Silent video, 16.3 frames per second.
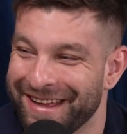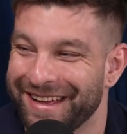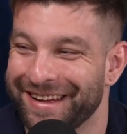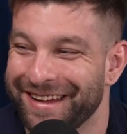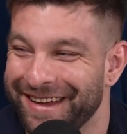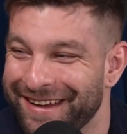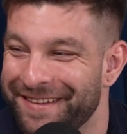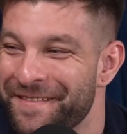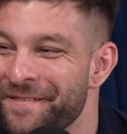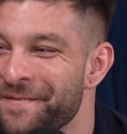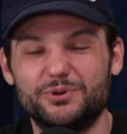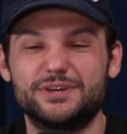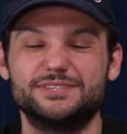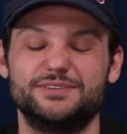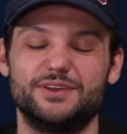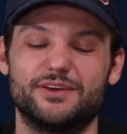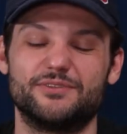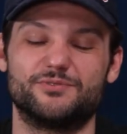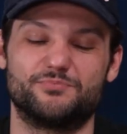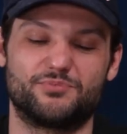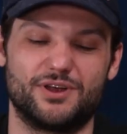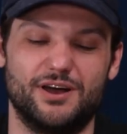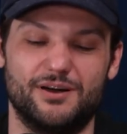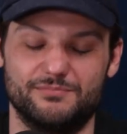Yeah. Well, because the other
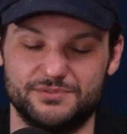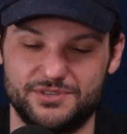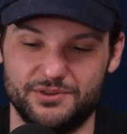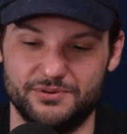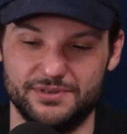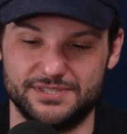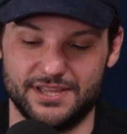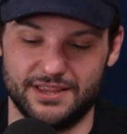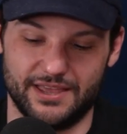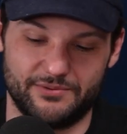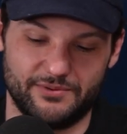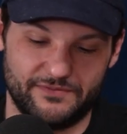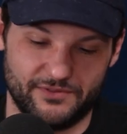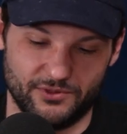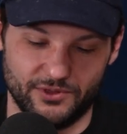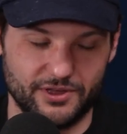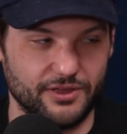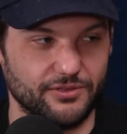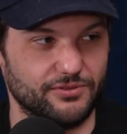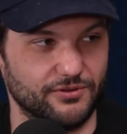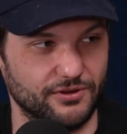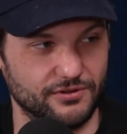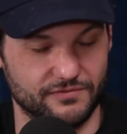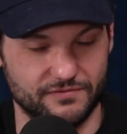problem too is that like if they're looking
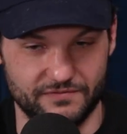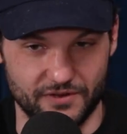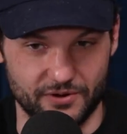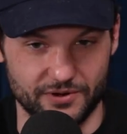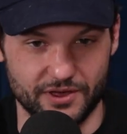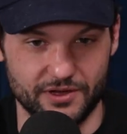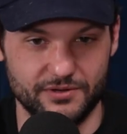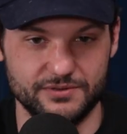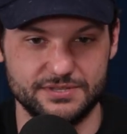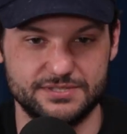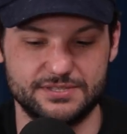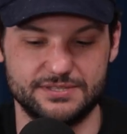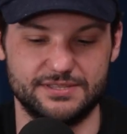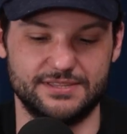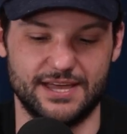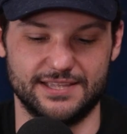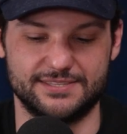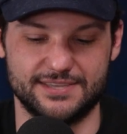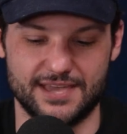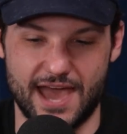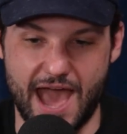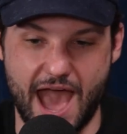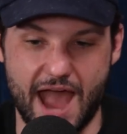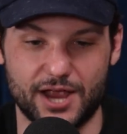through your photos, that's
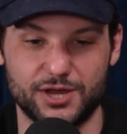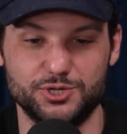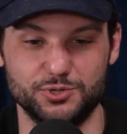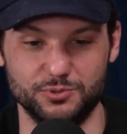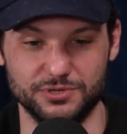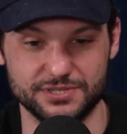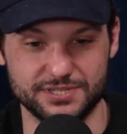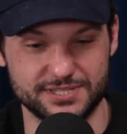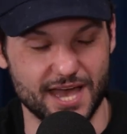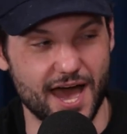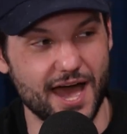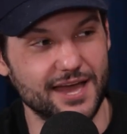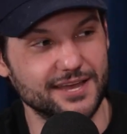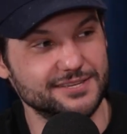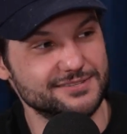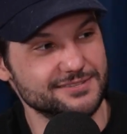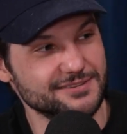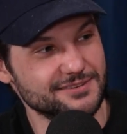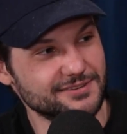actual size.